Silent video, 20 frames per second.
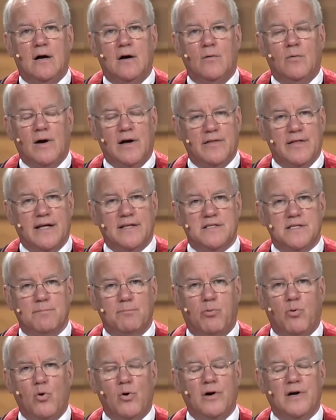While that's
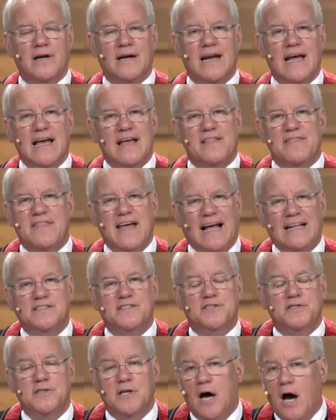important,
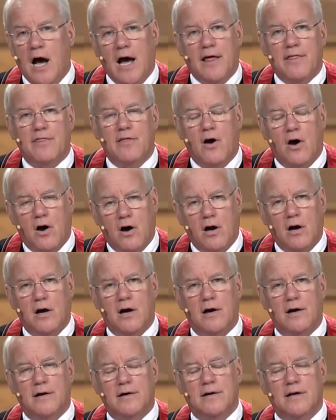that's not the
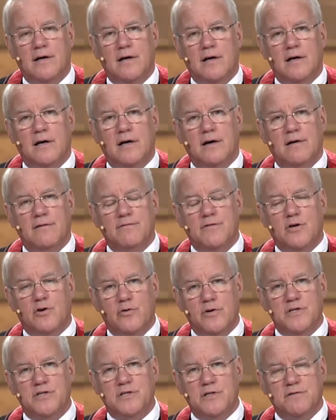heart of the
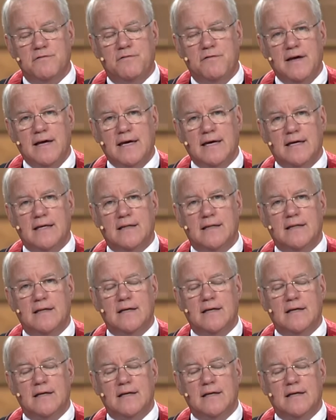Christian faith.